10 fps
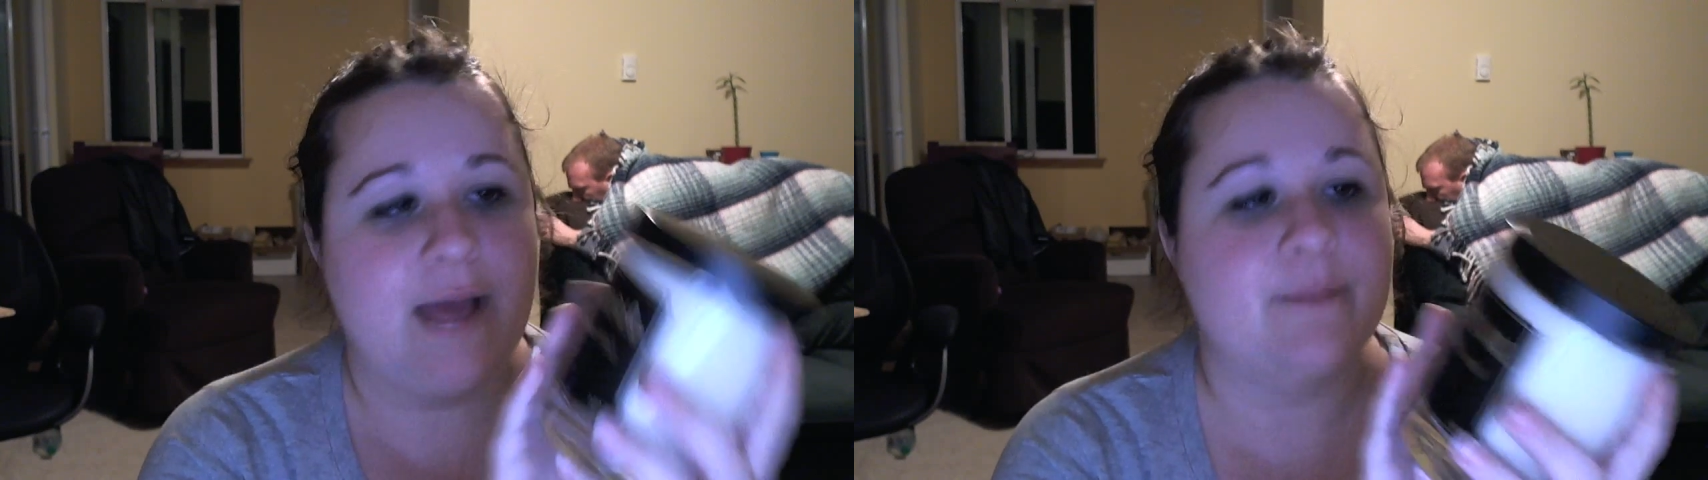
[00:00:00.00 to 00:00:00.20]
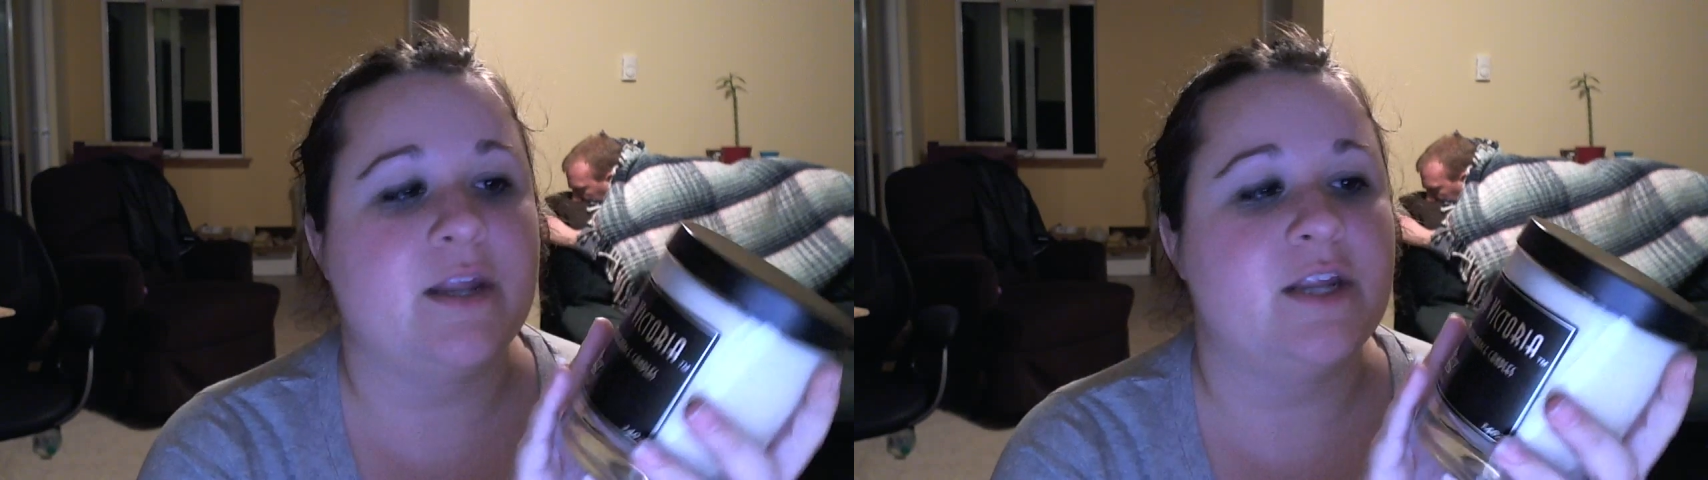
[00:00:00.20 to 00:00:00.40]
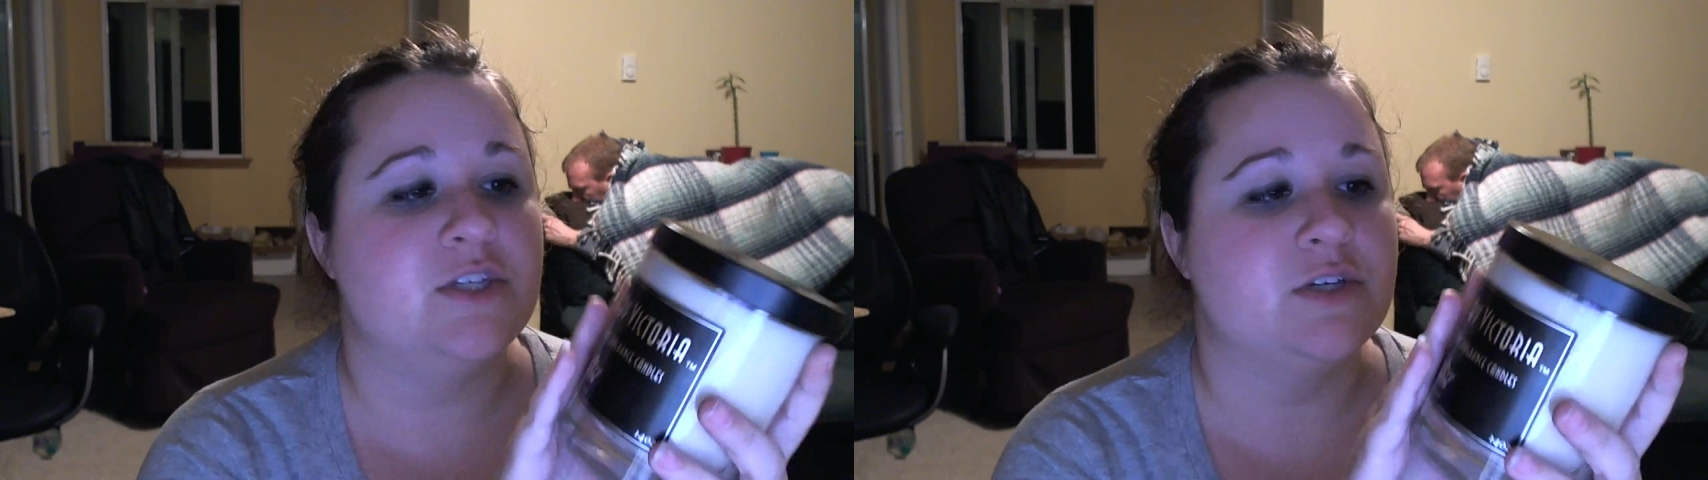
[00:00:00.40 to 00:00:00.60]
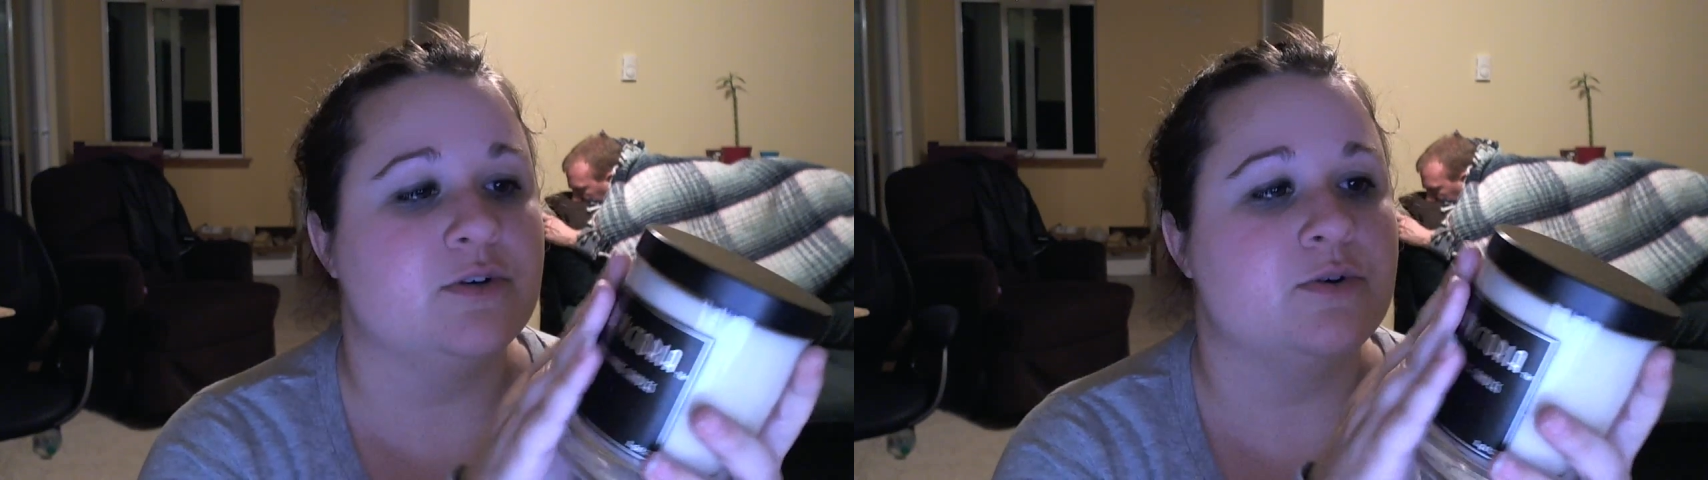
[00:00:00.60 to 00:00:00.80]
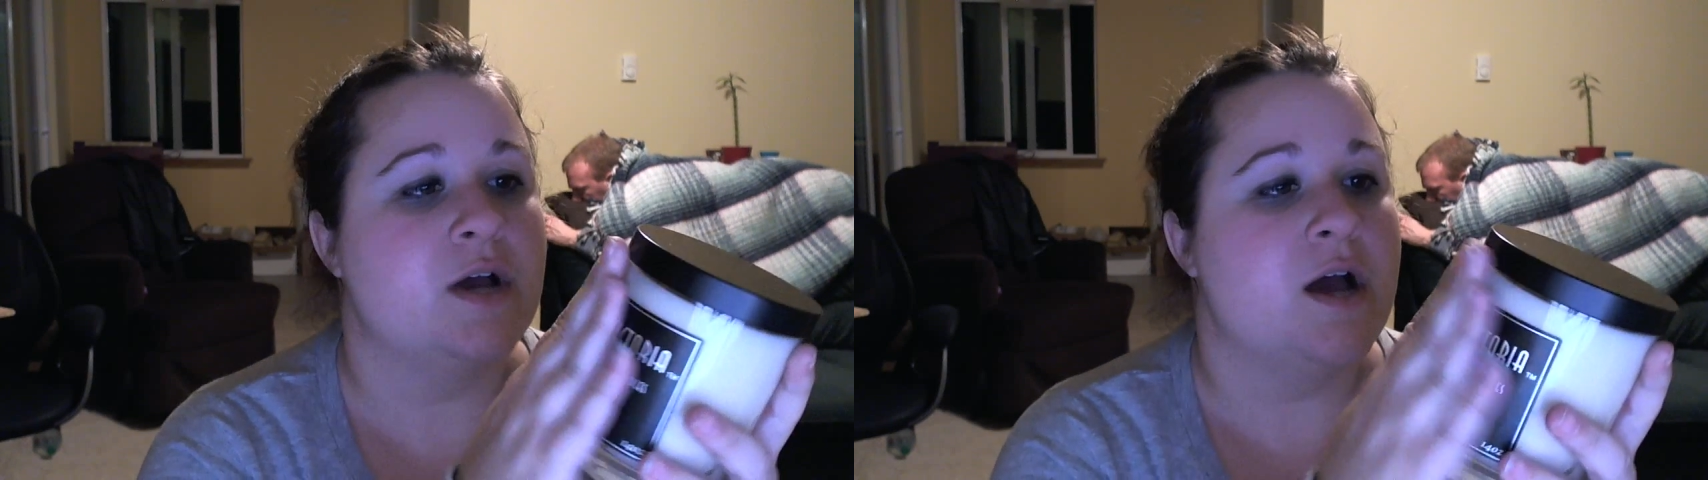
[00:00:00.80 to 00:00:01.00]
I'm going to
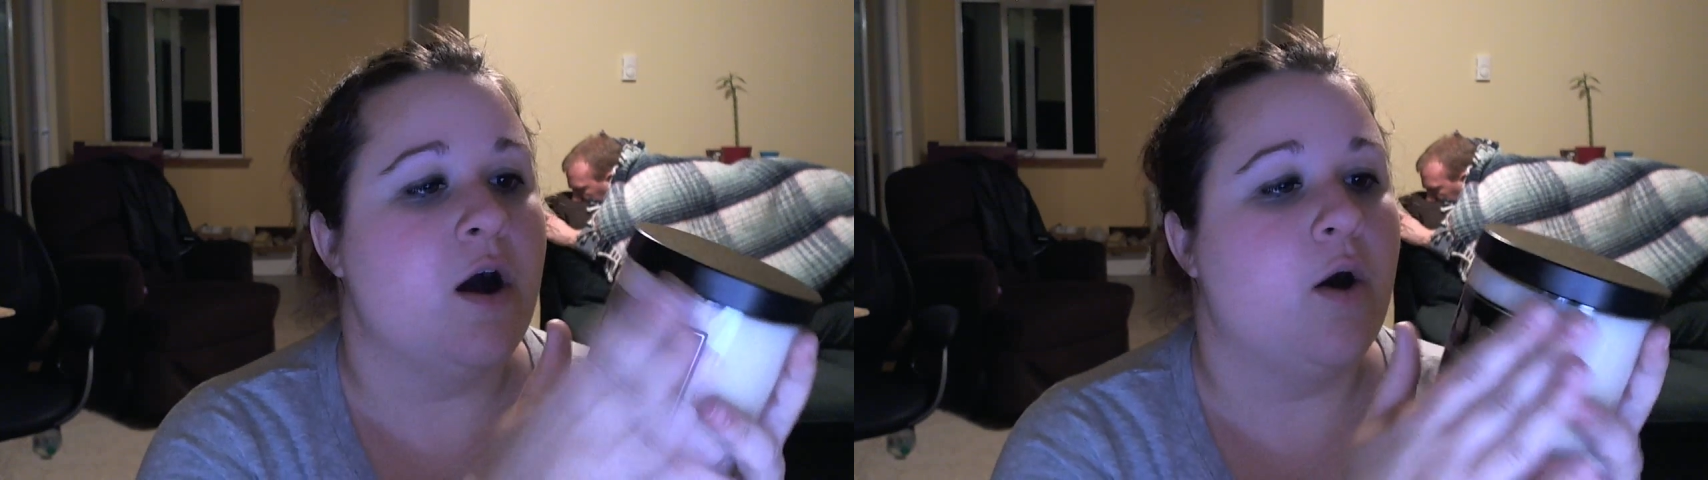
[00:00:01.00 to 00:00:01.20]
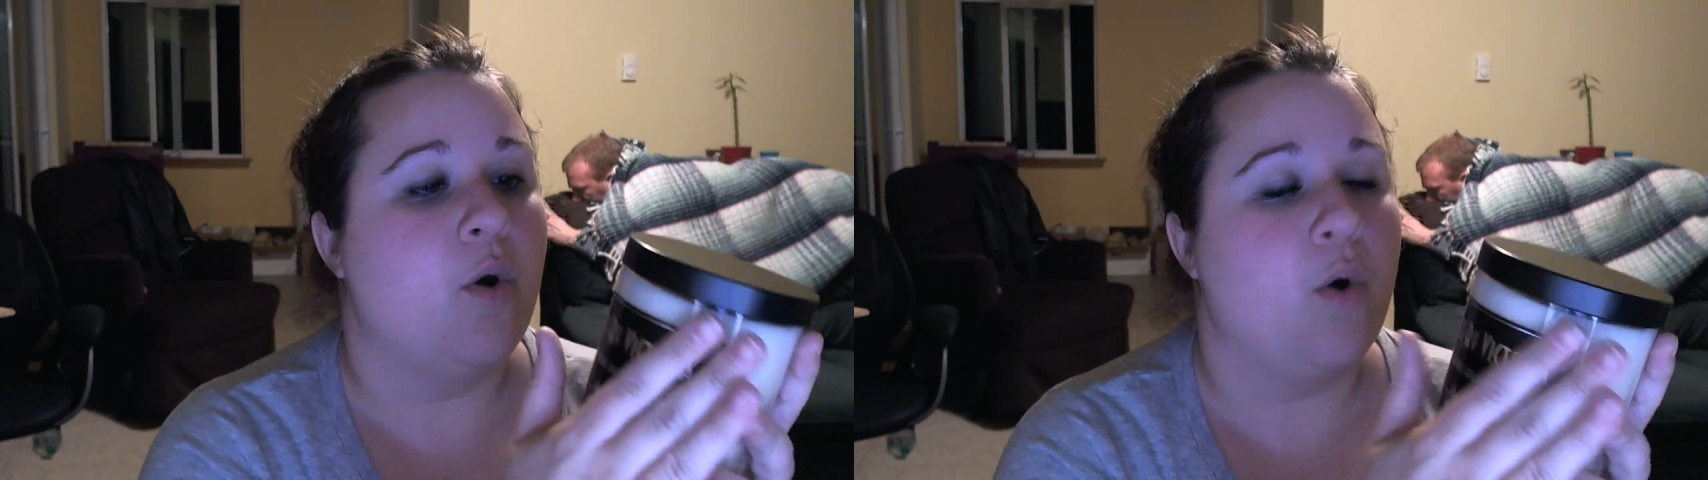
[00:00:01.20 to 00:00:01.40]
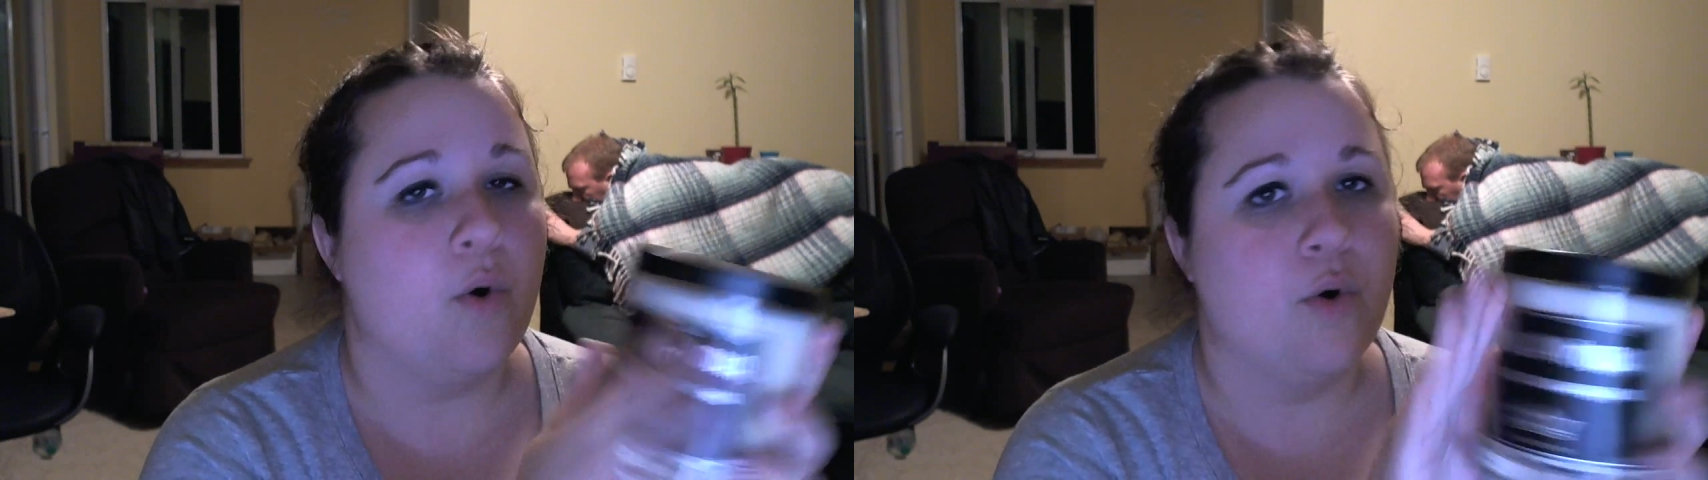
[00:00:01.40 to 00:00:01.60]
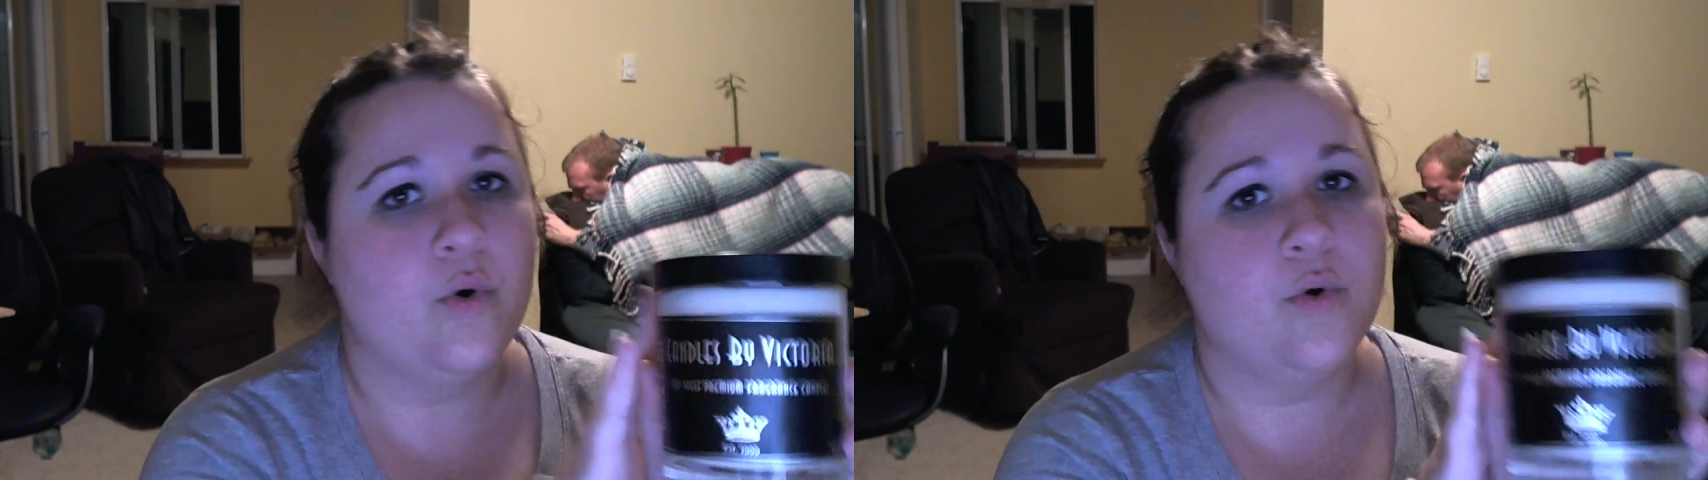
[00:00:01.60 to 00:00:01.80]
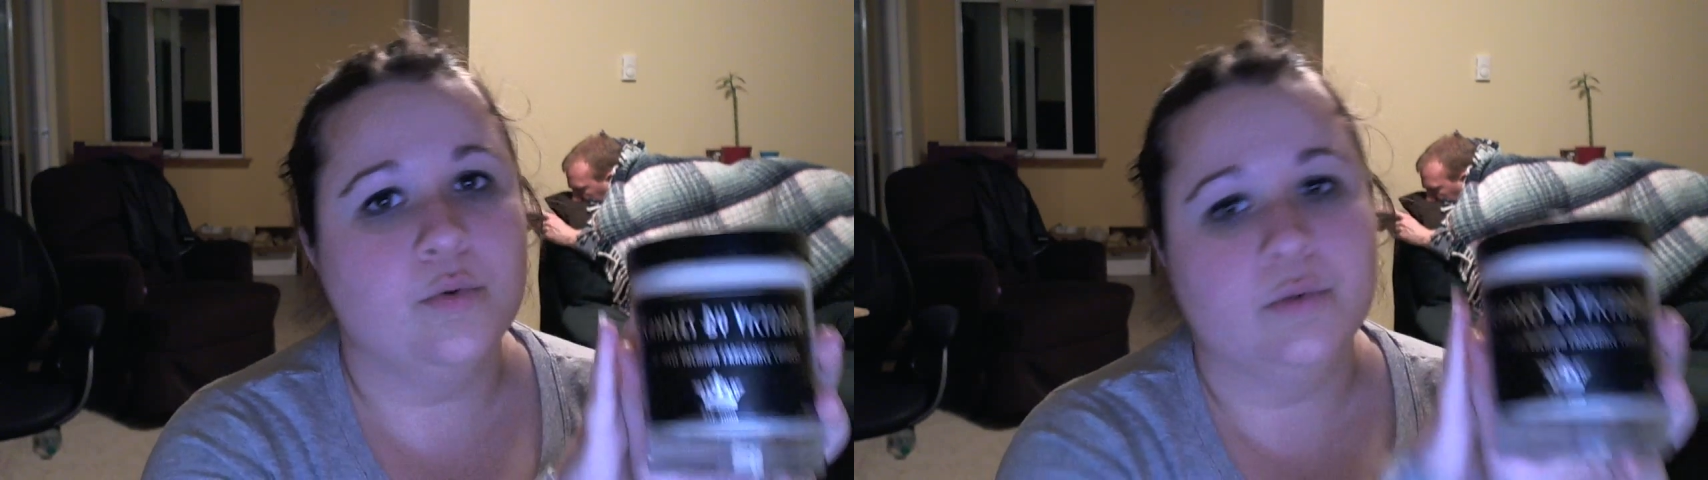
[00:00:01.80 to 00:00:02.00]
do a
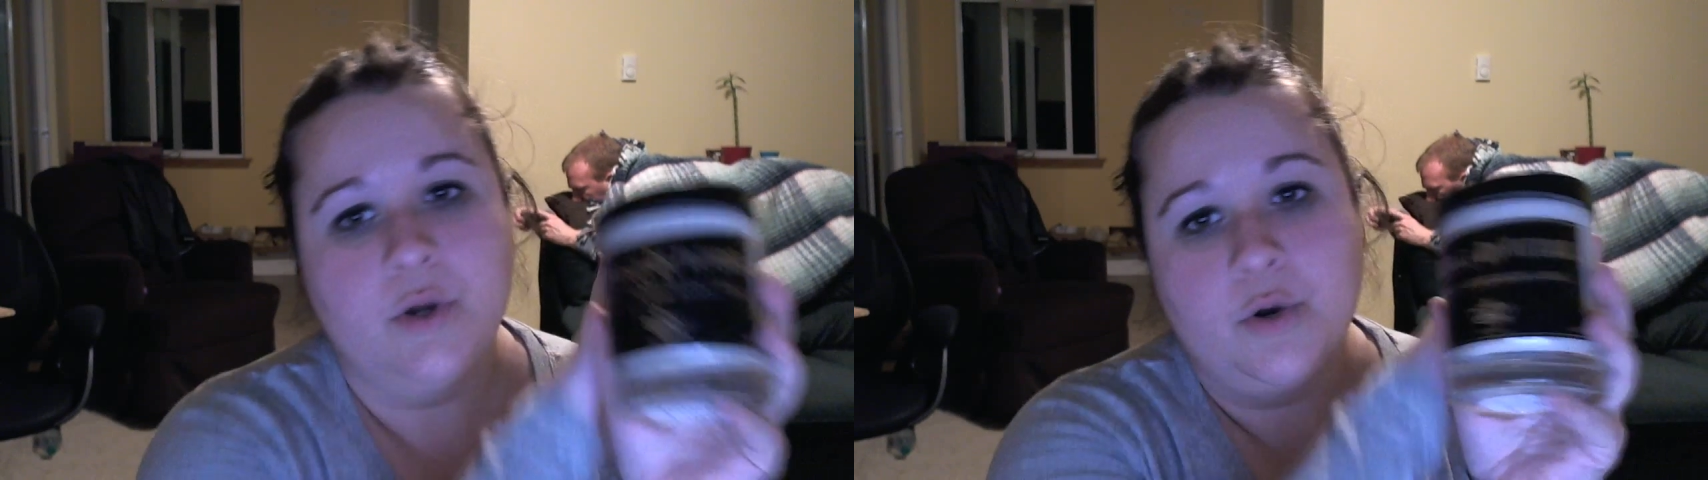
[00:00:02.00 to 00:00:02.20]
whole